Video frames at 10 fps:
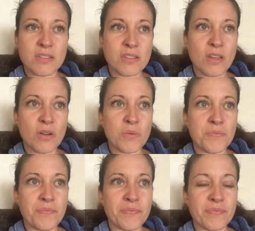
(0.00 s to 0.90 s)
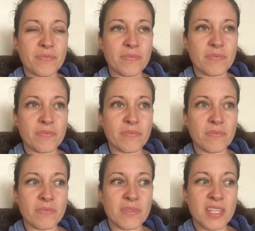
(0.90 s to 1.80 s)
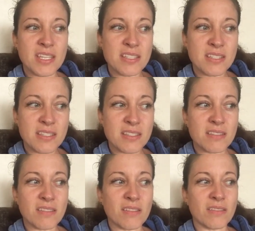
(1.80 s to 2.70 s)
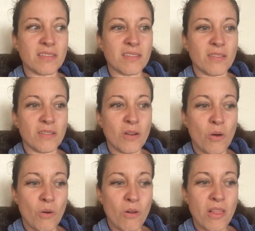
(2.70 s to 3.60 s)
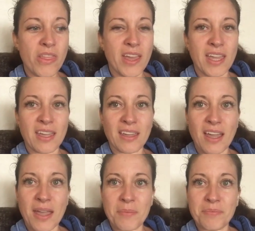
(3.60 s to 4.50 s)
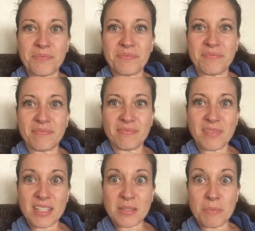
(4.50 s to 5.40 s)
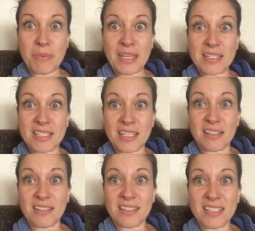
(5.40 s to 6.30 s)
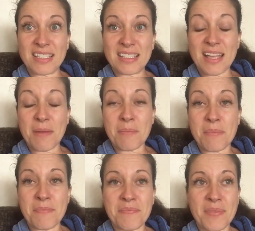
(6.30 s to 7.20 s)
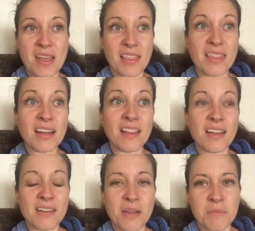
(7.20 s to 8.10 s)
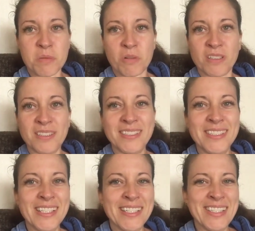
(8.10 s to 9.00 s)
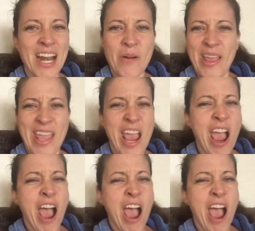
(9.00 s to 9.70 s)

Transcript: So this whole thing, I'm it's a big deal and I'm a little uncomfortable. Not really.